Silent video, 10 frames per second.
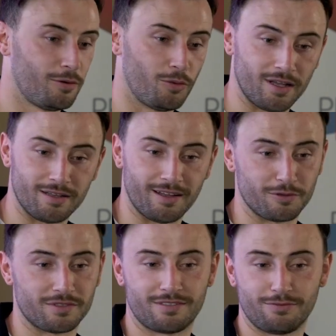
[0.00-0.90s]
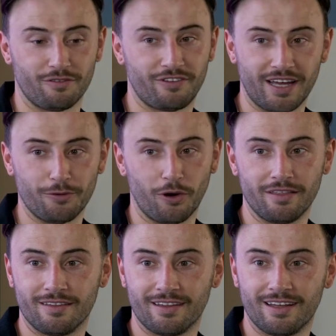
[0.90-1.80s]
when I was,
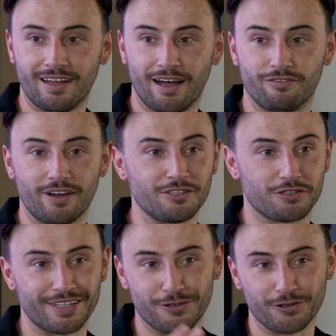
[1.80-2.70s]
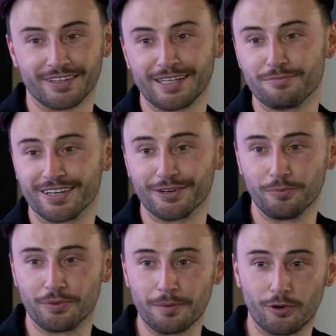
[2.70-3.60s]
31, I eventually took the leap to go
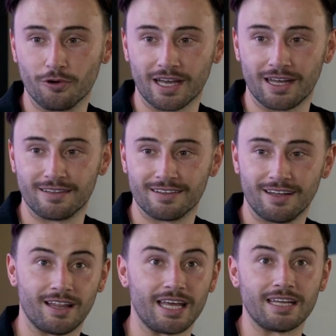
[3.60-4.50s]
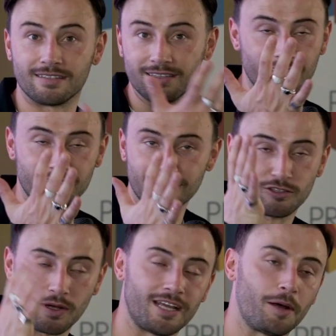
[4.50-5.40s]
and play pro again. At 18, 19,
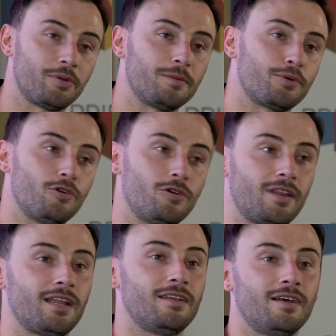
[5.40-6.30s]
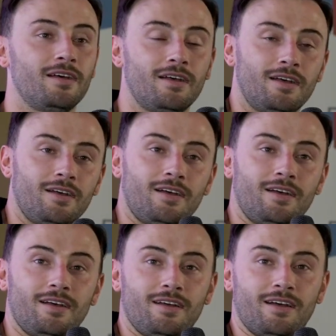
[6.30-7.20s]
20, I played pro, and then
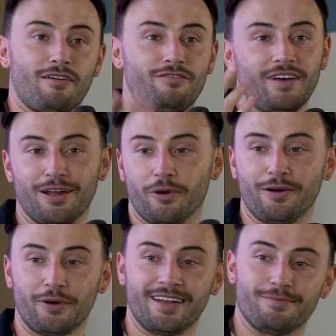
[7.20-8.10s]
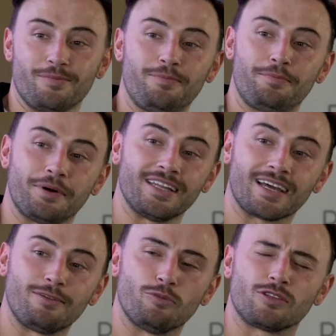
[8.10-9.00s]
at 31, I went and played
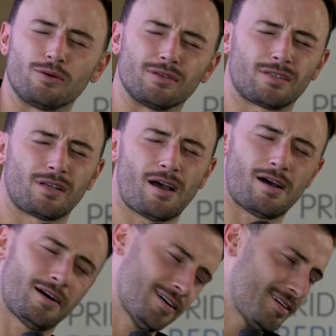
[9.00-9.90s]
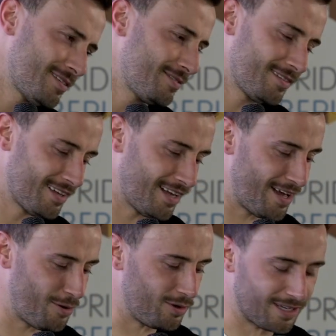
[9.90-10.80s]
again, which was,
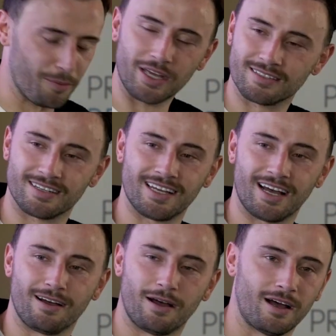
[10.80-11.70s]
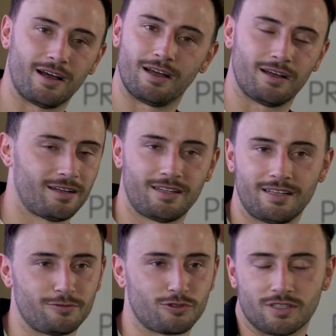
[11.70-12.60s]
it was amazing. It
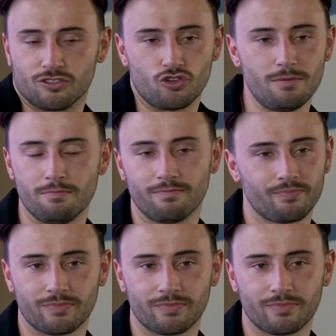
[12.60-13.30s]
was just a dream,